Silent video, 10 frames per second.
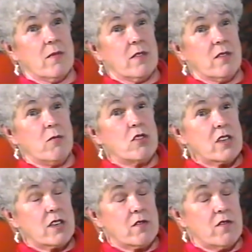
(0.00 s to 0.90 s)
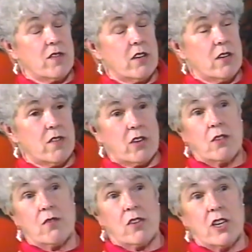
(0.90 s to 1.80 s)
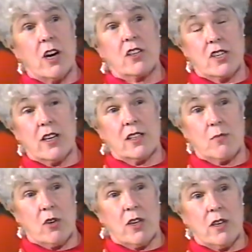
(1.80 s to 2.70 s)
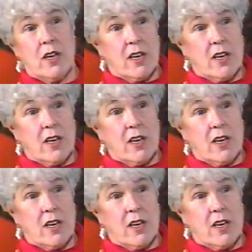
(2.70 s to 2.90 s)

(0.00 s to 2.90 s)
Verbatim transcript: Music is very, very good for a young child's brain.